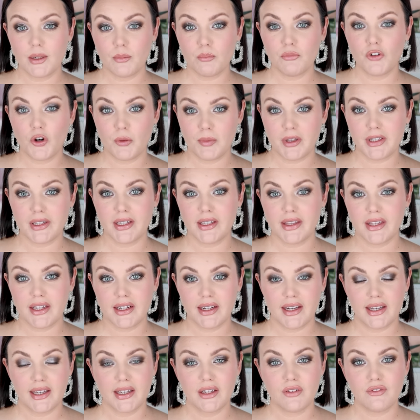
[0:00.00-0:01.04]
lip formula that
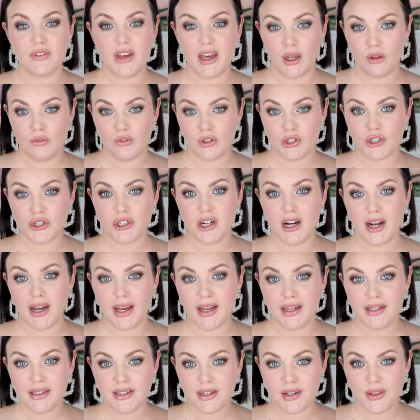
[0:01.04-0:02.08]
I have ever
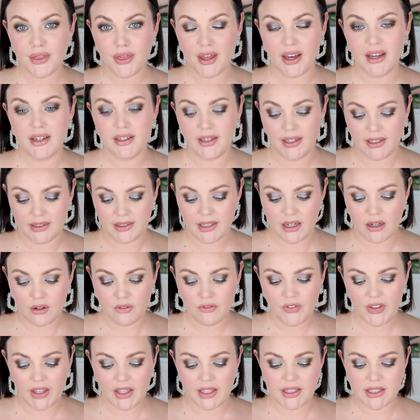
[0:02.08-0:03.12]
tried that I
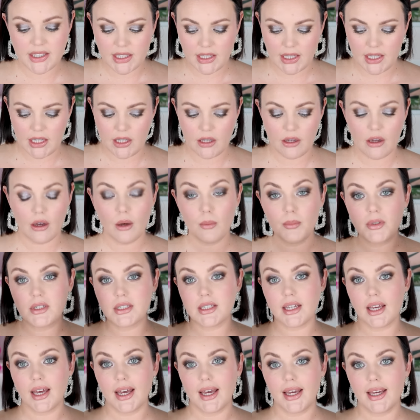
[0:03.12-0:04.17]
love is the Urban
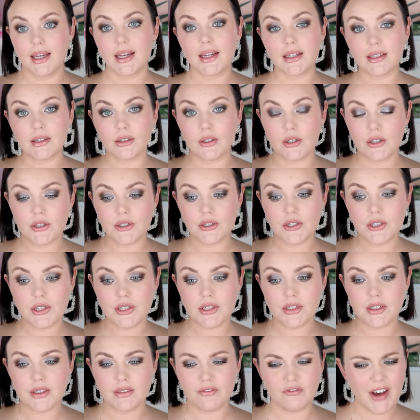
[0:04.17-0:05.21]
Decay
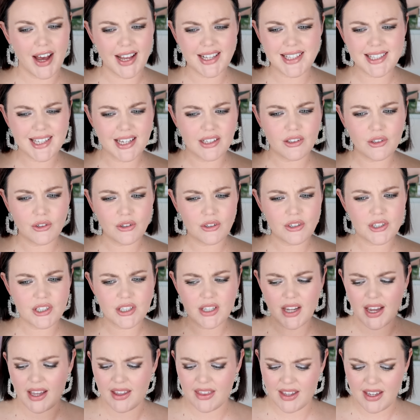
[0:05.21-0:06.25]
Unlocked, Vice Unlocked,
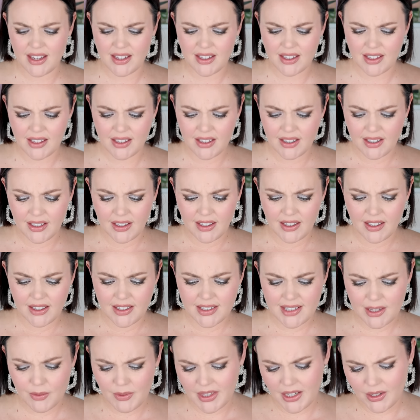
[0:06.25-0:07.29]
I think.
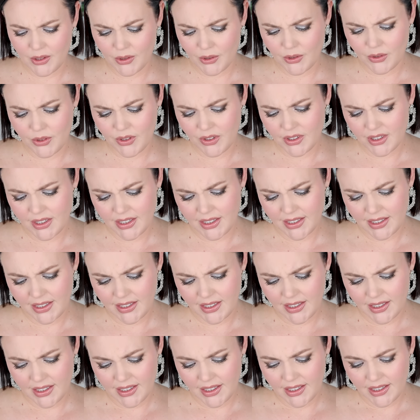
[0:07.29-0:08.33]
Is that what they're called?
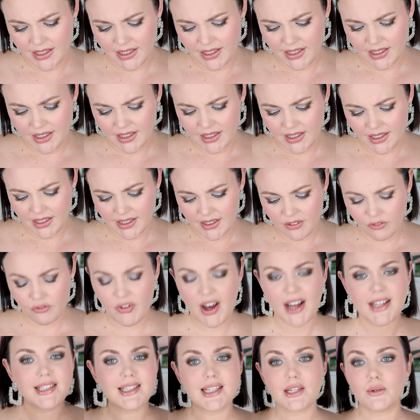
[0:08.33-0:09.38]

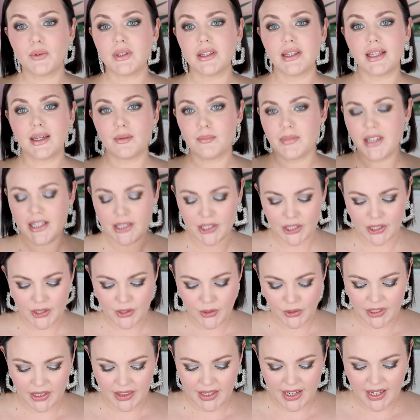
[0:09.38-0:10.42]
Vice liquid lip, let's just
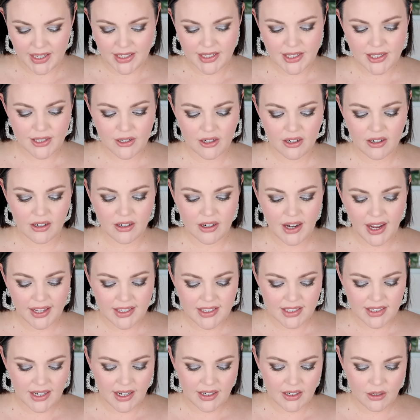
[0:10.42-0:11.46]
call it that. So I
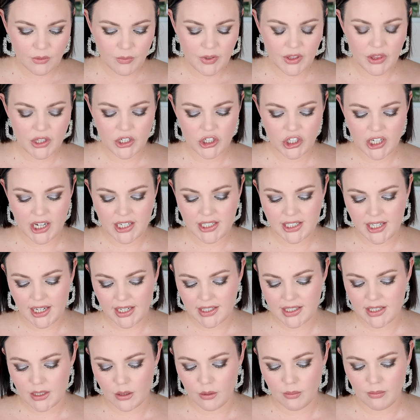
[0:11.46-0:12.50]
started with the shade
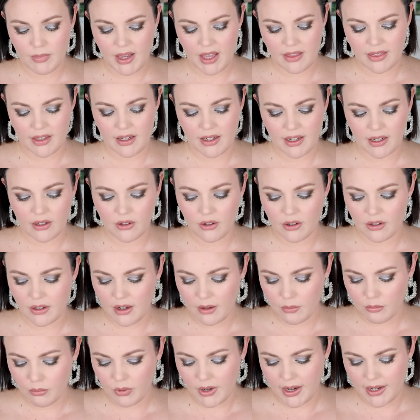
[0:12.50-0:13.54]
Textum and then I got
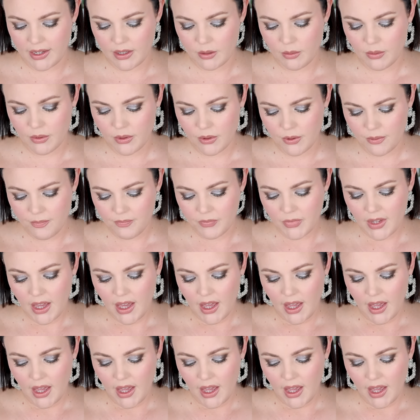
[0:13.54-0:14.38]
Unbreakable.